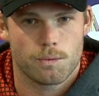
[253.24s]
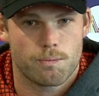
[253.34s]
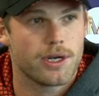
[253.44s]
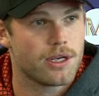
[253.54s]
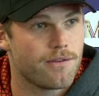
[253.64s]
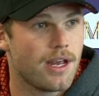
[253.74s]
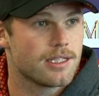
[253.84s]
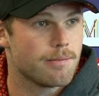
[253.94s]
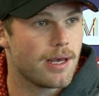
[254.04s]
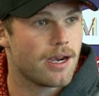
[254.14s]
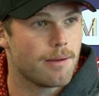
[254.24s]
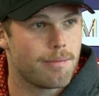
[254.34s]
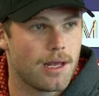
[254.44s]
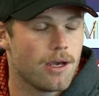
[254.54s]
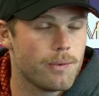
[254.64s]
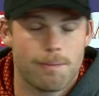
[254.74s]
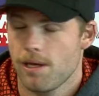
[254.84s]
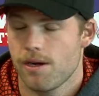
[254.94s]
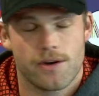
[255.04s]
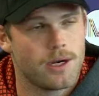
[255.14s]
pretty good as a batter to play on. We play
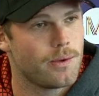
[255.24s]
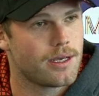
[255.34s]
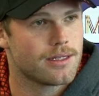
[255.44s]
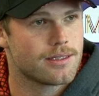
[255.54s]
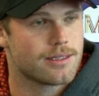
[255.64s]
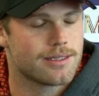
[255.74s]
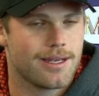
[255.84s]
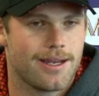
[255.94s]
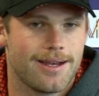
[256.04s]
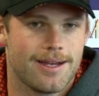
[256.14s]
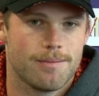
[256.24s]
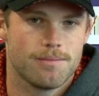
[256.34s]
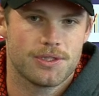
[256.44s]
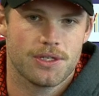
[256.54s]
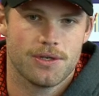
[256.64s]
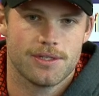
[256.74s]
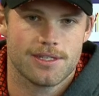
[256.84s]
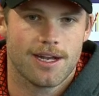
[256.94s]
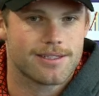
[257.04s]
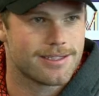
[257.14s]
on great wickets, so it's
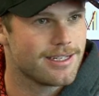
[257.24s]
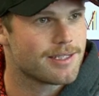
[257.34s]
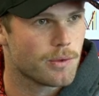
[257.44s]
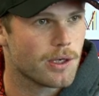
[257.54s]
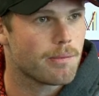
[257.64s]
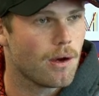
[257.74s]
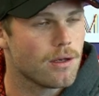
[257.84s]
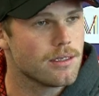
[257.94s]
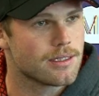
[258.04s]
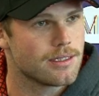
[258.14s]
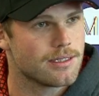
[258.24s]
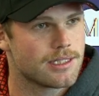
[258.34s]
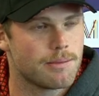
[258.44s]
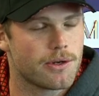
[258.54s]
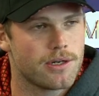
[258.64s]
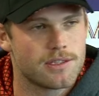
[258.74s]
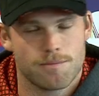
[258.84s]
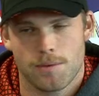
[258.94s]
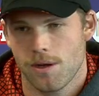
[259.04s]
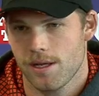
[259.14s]
nice to see some quick bowlers and some
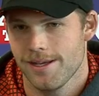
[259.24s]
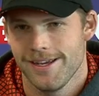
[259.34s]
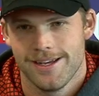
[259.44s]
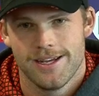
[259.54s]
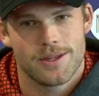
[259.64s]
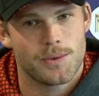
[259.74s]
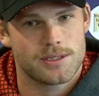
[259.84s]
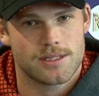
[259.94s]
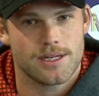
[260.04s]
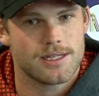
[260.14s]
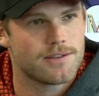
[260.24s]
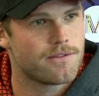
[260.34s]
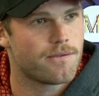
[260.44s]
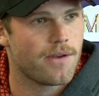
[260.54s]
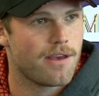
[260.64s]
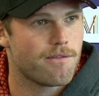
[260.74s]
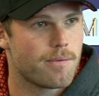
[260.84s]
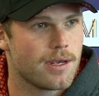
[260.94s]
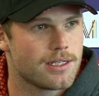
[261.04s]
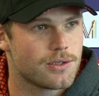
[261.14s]
aggressive bowling. The West Indies have
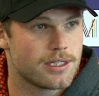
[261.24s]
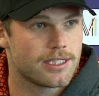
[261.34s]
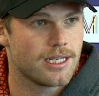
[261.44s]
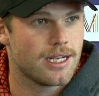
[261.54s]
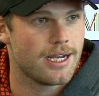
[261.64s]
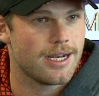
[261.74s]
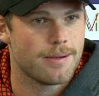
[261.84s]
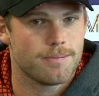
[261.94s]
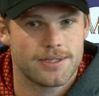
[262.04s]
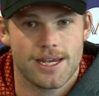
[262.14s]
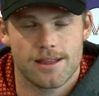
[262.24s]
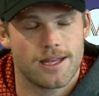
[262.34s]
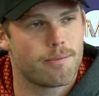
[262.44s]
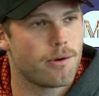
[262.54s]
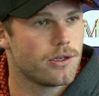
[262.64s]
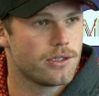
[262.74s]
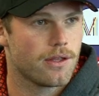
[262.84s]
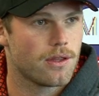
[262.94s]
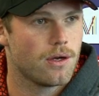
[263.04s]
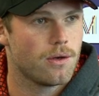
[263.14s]
been sort of taking that approach
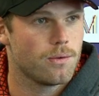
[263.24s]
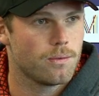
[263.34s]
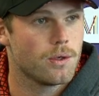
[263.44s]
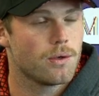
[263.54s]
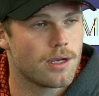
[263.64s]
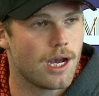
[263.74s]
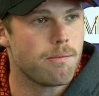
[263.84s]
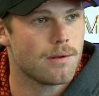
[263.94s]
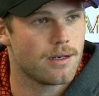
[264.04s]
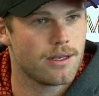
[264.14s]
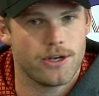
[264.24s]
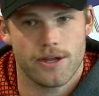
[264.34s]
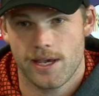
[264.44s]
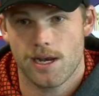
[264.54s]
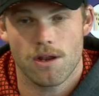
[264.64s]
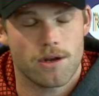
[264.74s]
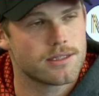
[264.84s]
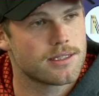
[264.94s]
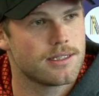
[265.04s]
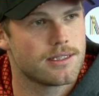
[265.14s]
throughout the whole World Cup, and they had a lot of
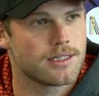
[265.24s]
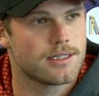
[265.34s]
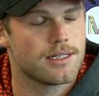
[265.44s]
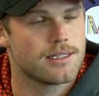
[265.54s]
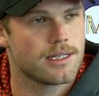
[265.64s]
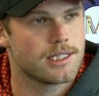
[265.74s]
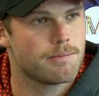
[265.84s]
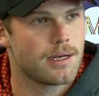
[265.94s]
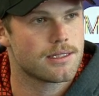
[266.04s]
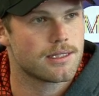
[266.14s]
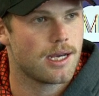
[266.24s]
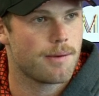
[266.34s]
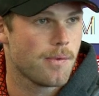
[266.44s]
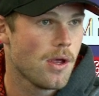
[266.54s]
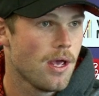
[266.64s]
success against Pakistan